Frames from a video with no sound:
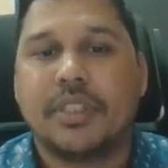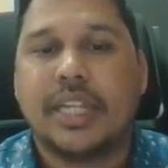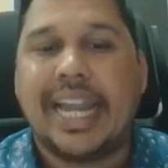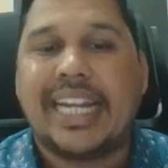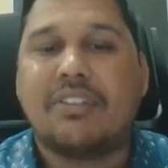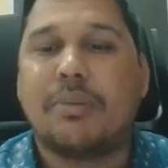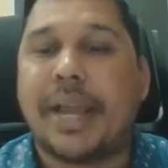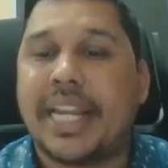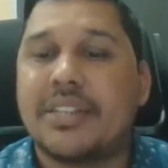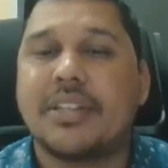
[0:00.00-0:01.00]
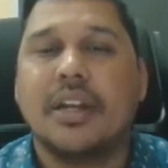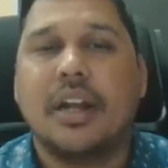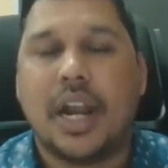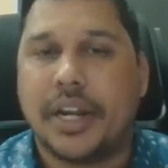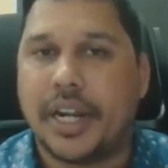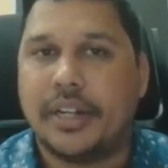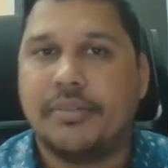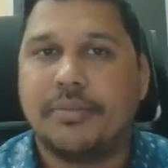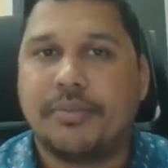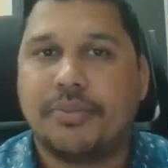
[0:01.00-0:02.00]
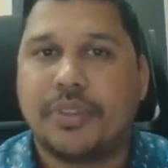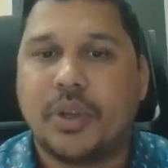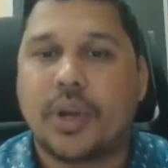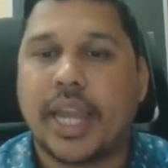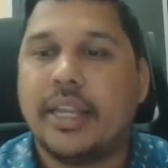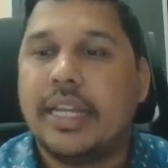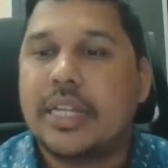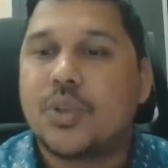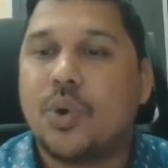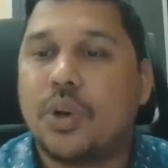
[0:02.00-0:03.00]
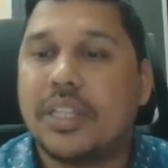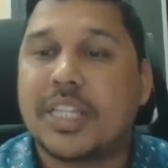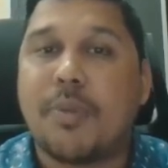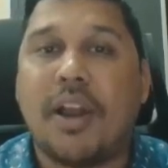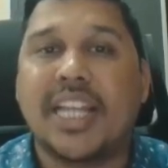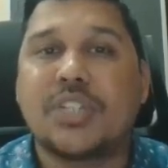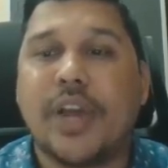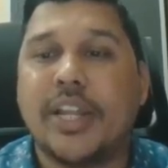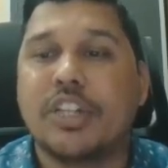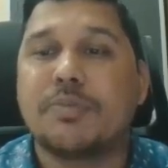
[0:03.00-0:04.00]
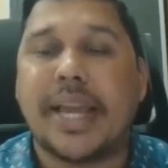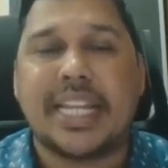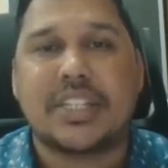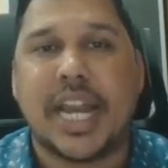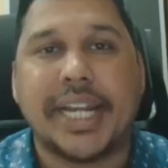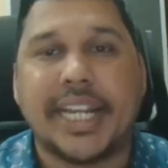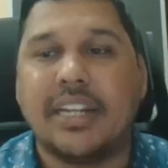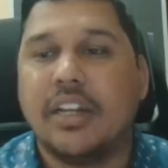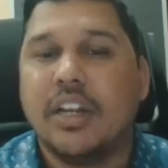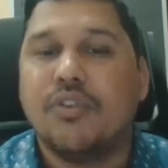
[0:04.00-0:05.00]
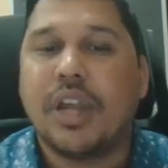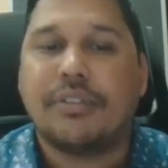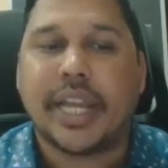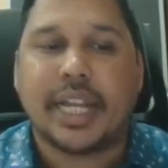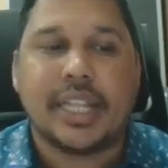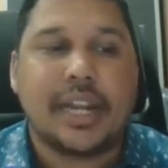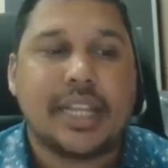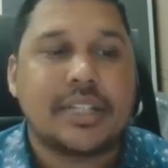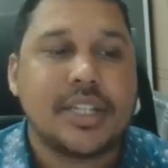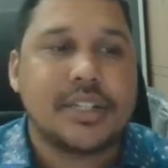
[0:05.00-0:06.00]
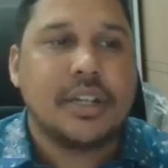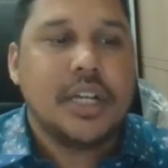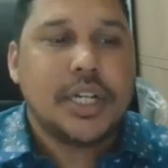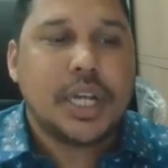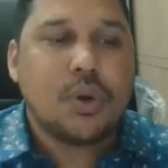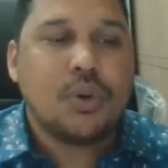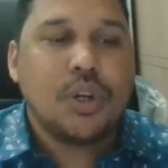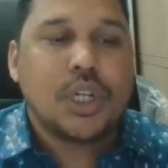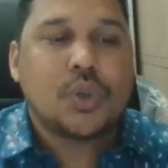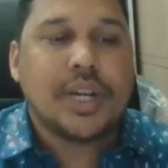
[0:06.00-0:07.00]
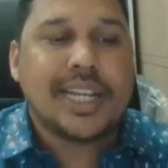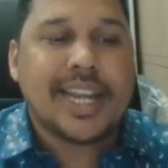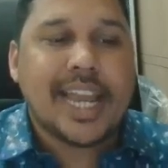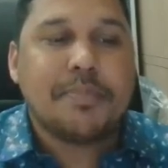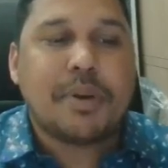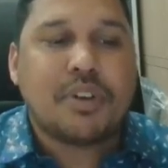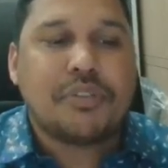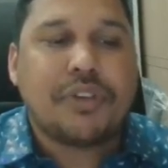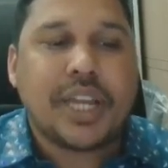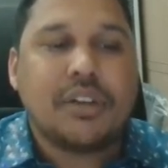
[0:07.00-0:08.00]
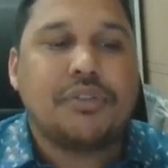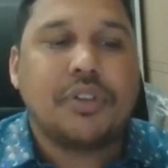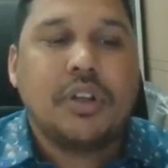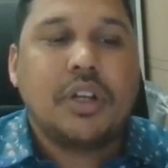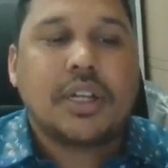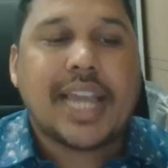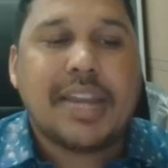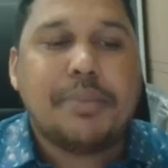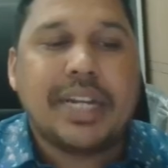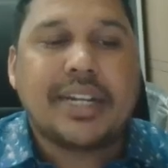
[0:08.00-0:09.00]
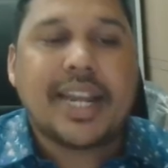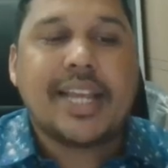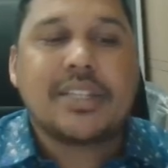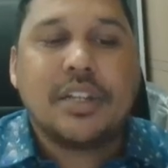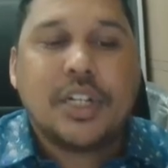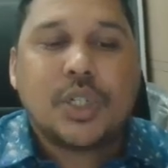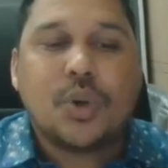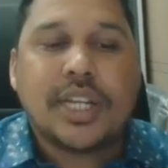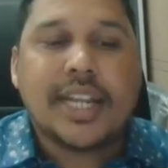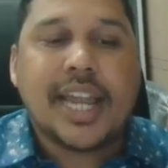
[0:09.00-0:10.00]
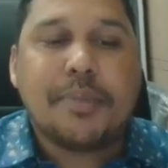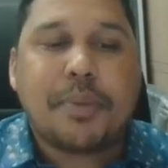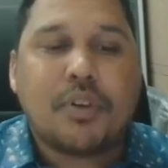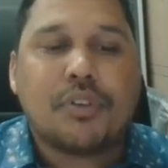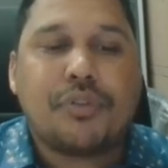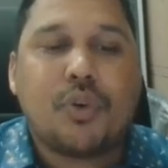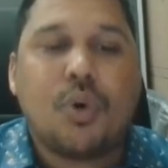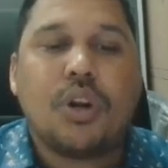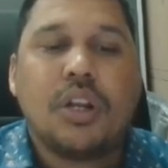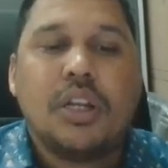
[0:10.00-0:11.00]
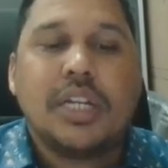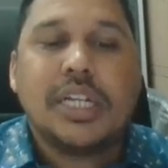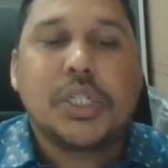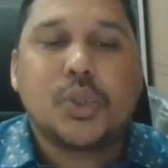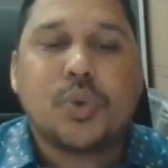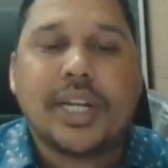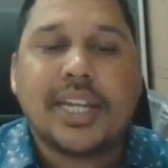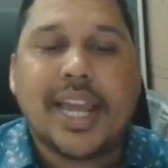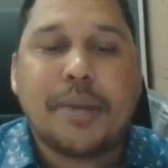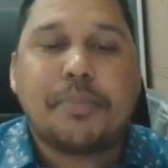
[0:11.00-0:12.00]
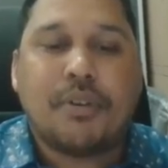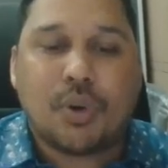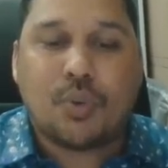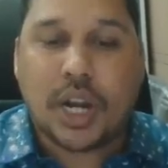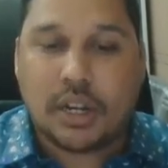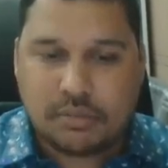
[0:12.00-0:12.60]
81 minus 100. Okay, so the smallest value is minus 19. We have taken that. That's it. Now 29 power 5 can be written as 29 power 4 into 29 power 1